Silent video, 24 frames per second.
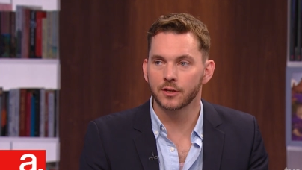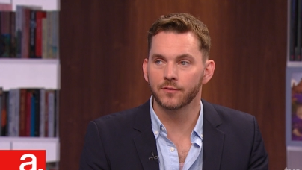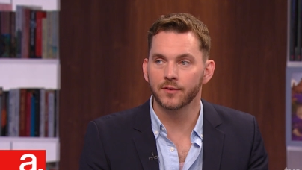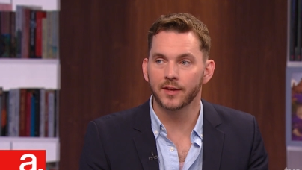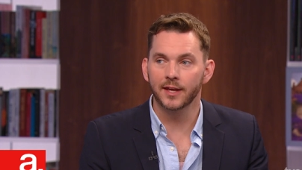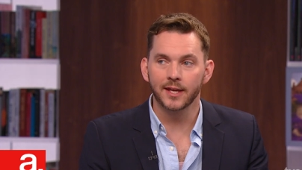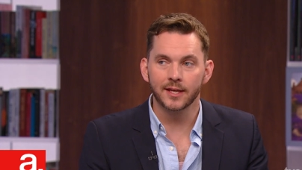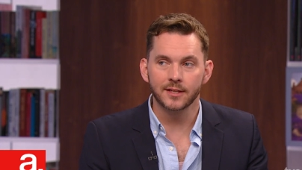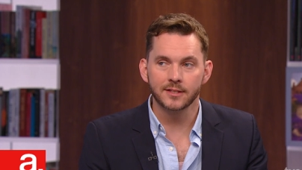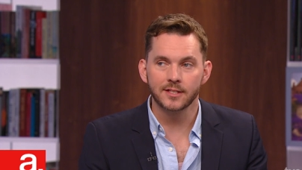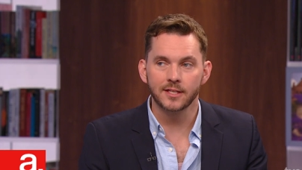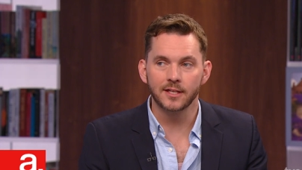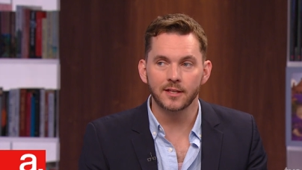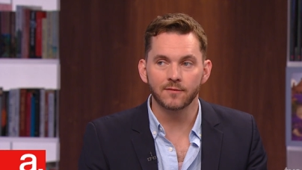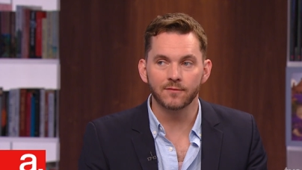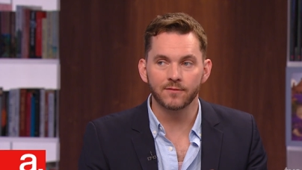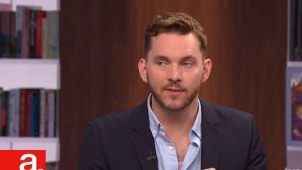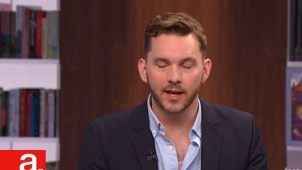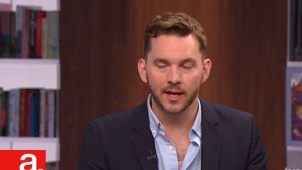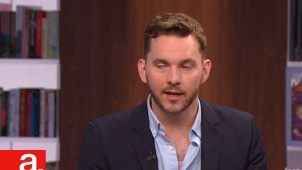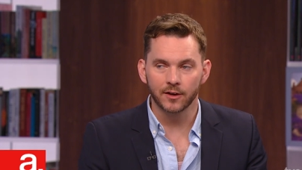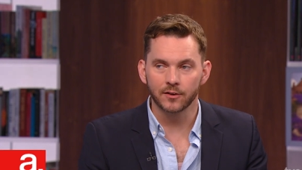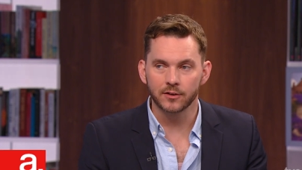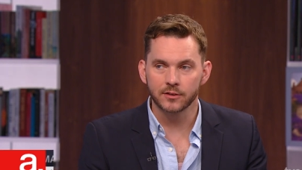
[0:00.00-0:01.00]
right. of
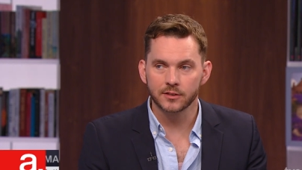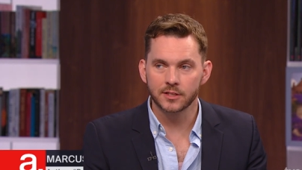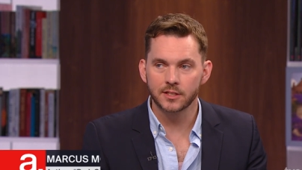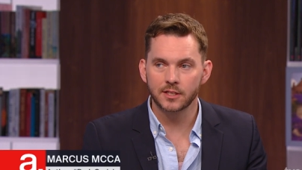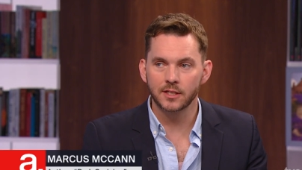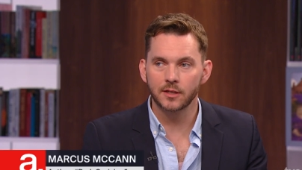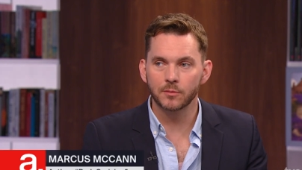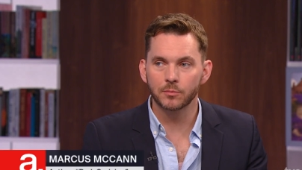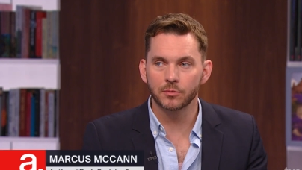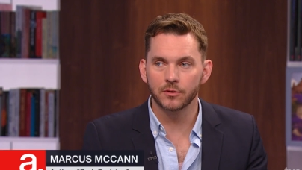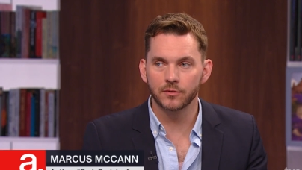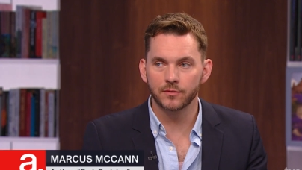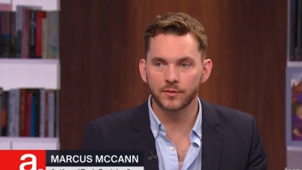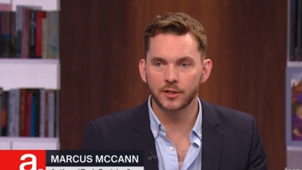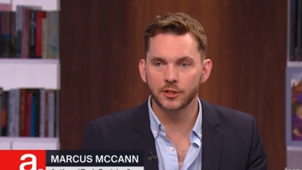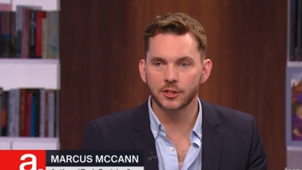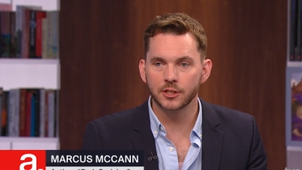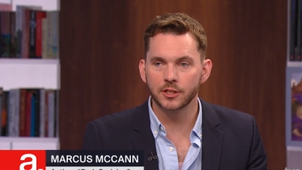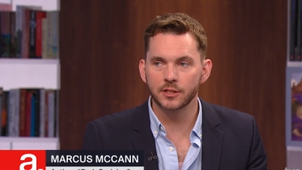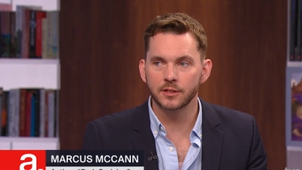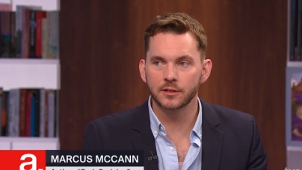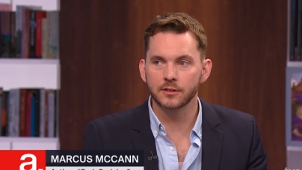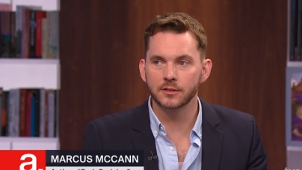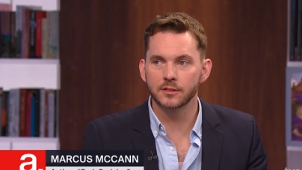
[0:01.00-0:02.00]
anti-vagrancy
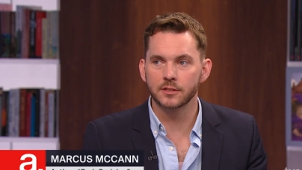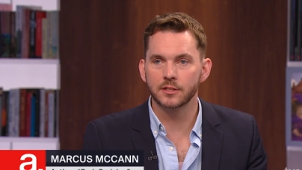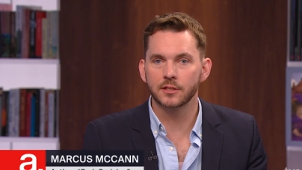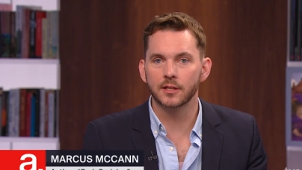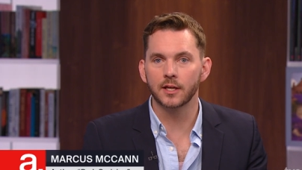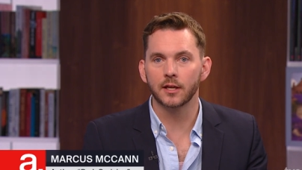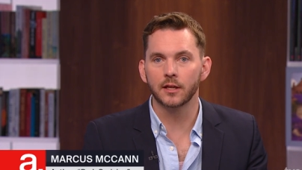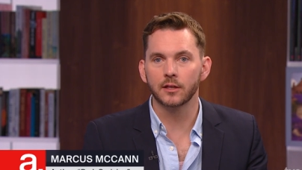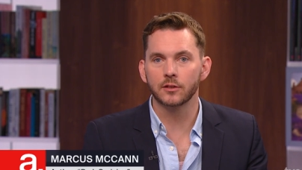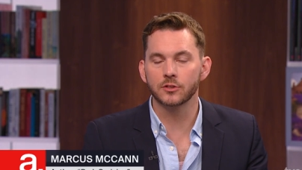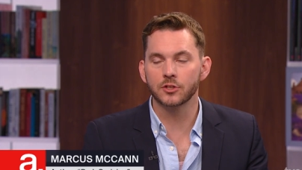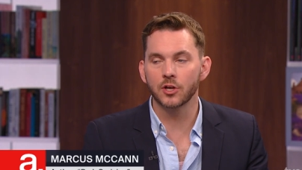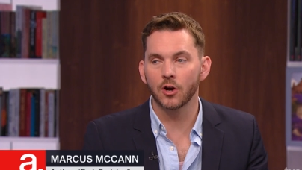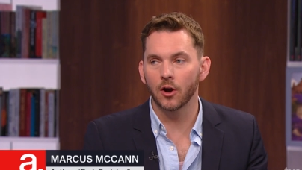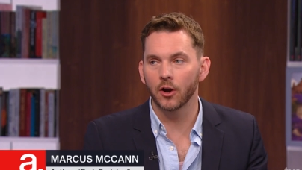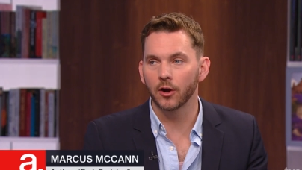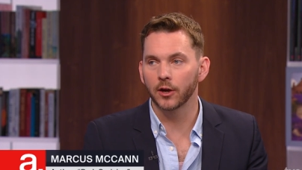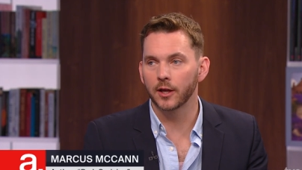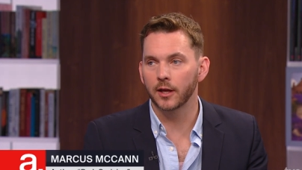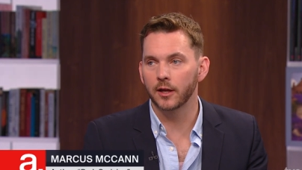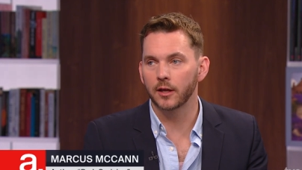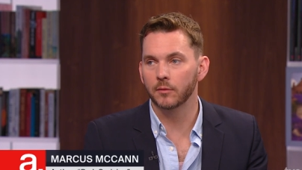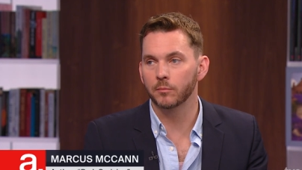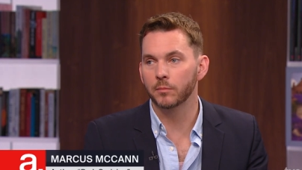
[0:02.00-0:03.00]
provisions that
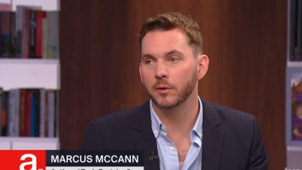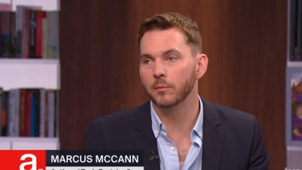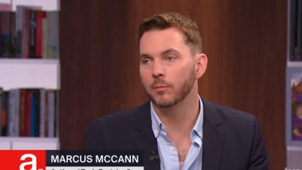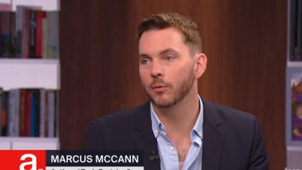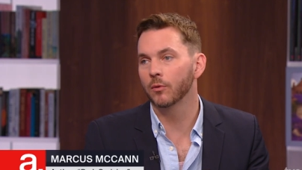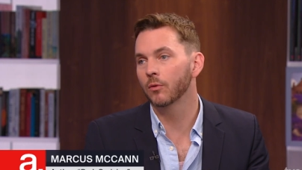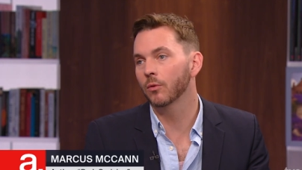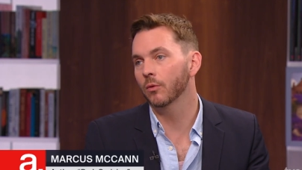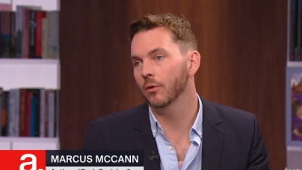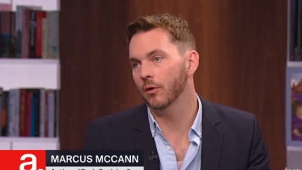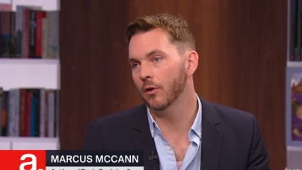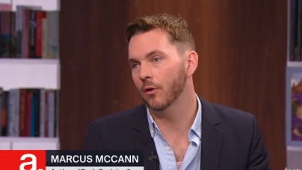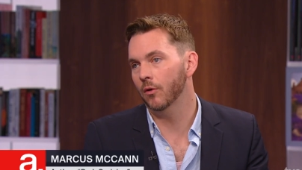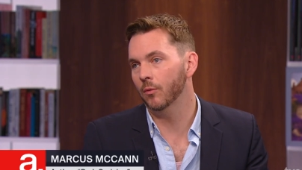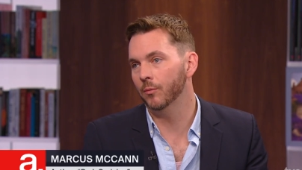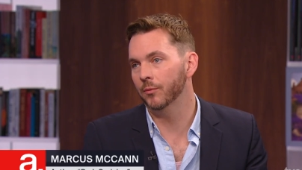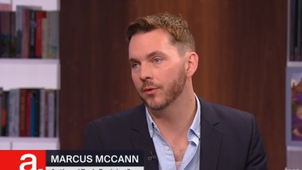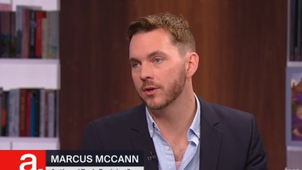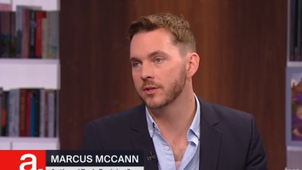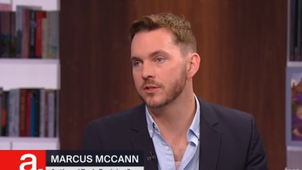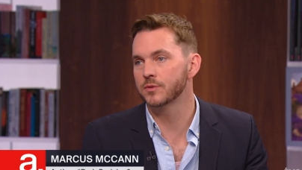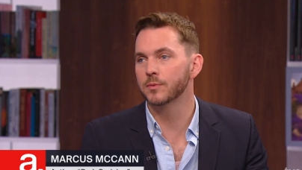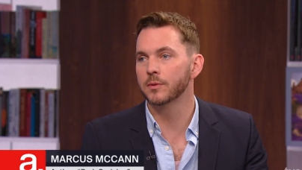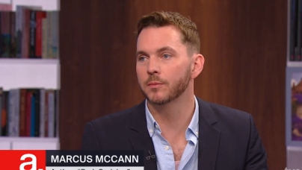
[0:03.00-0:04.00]
target people who are
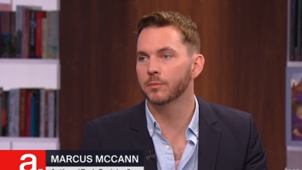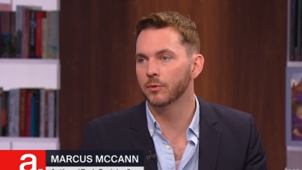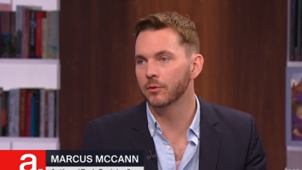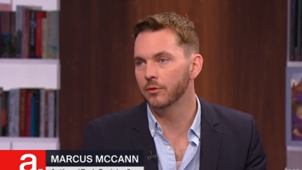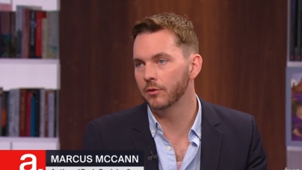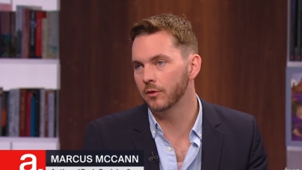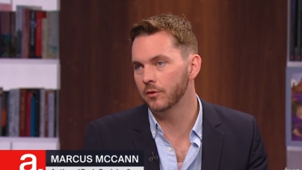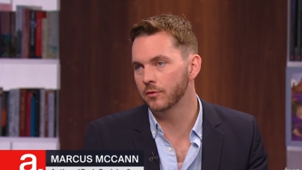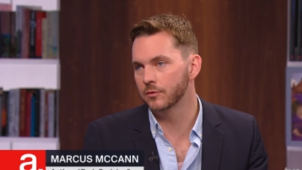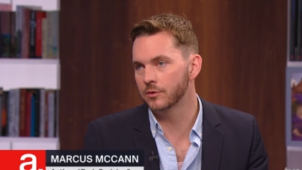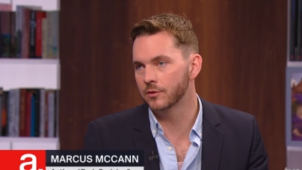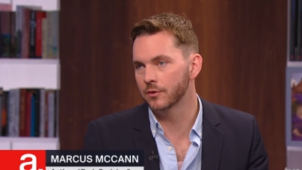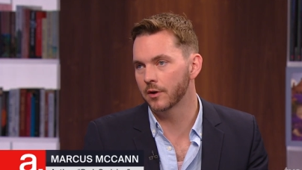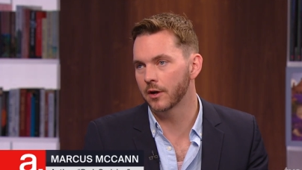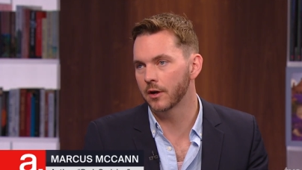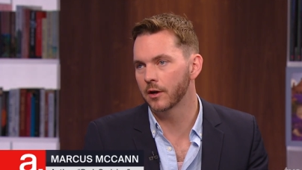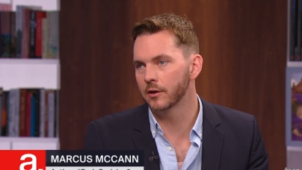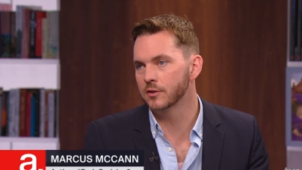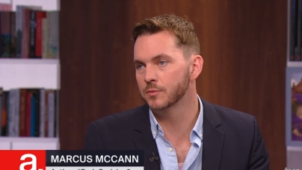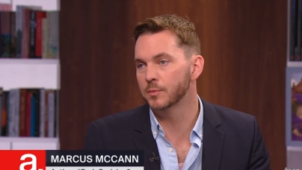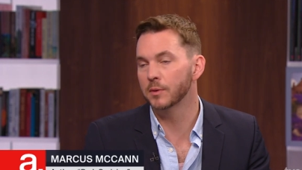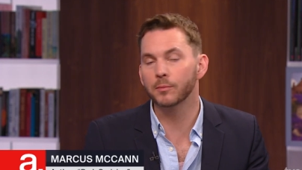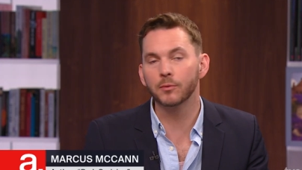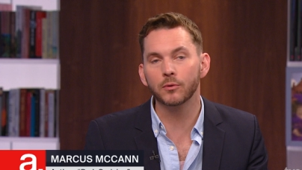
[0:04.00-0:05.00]
homeless, people who use
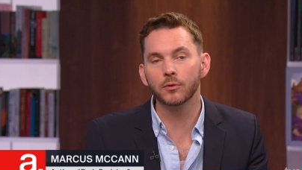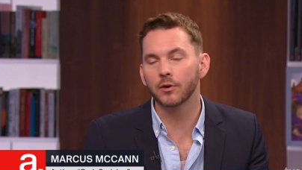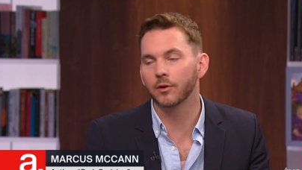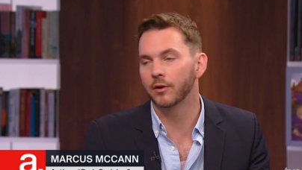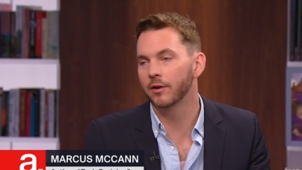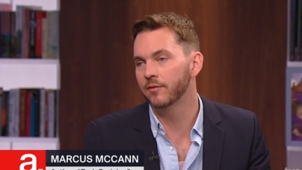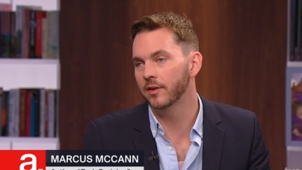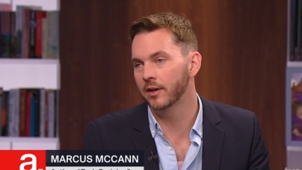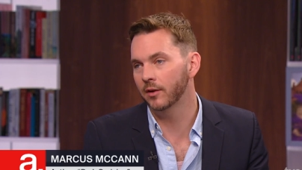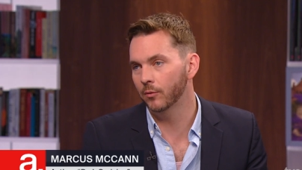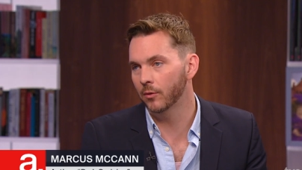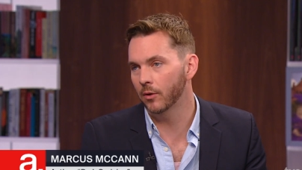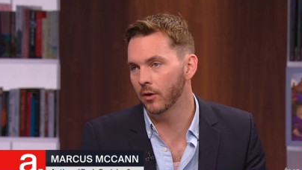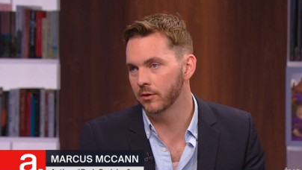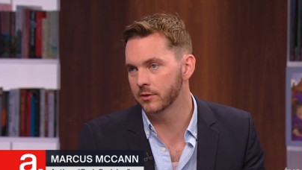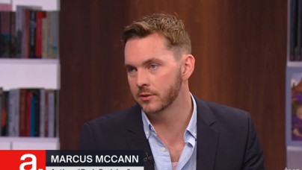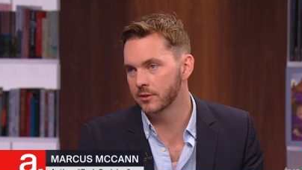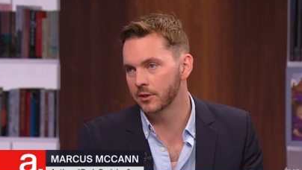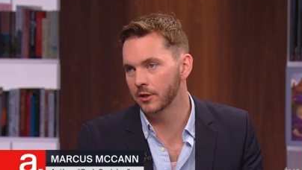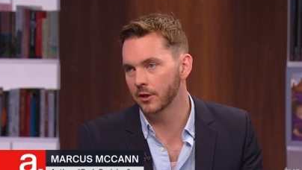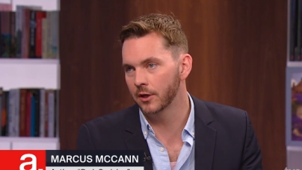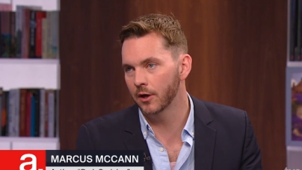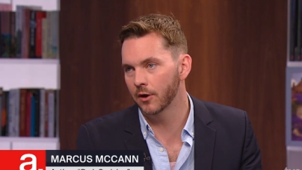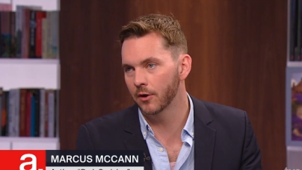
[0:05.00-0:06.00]
drugs, people who don't have anywhere else
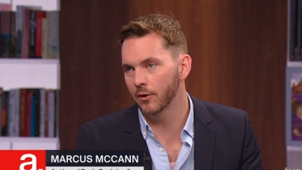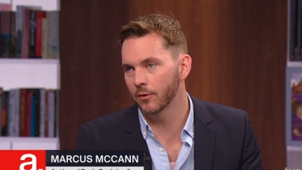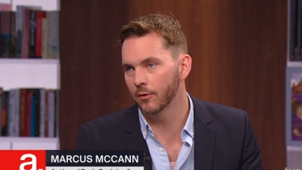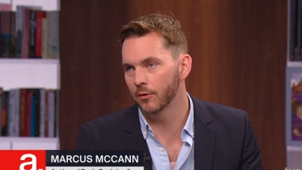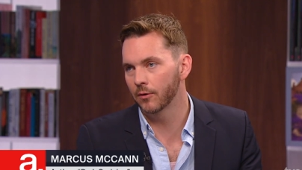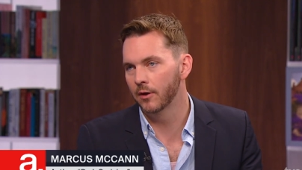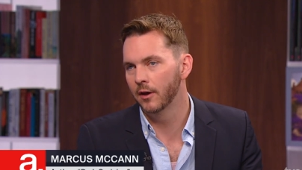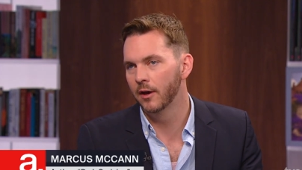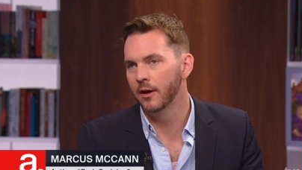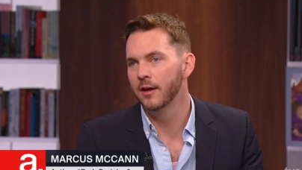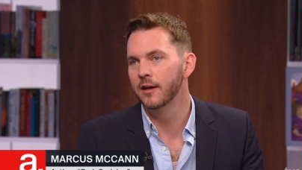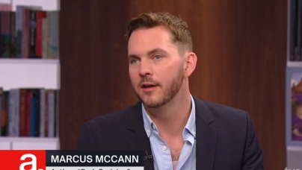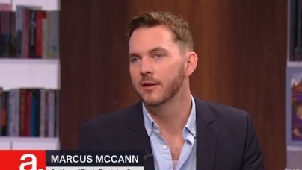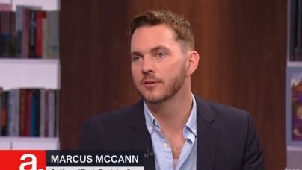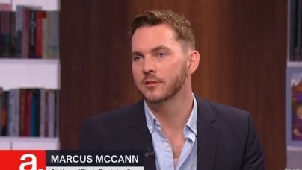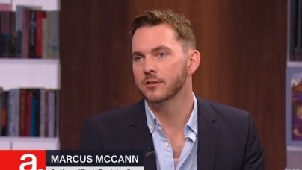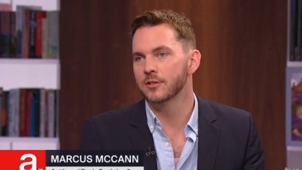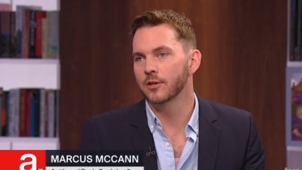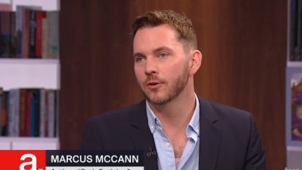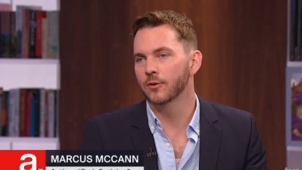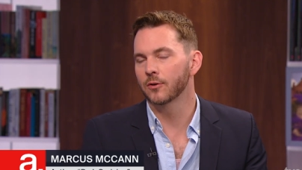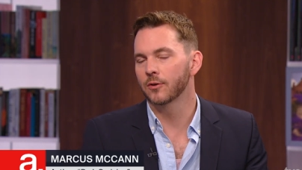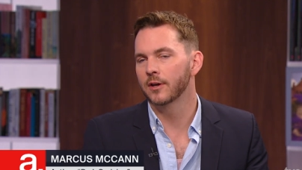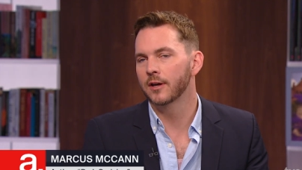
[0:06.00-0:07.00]
to go.
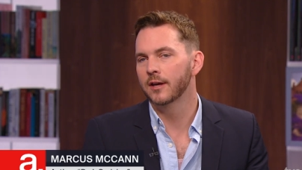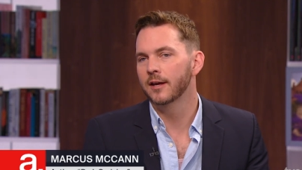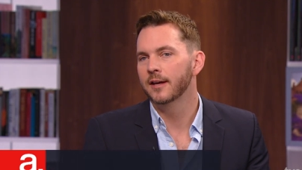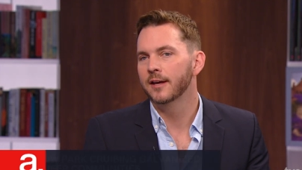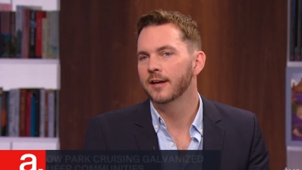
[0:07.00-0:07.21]
So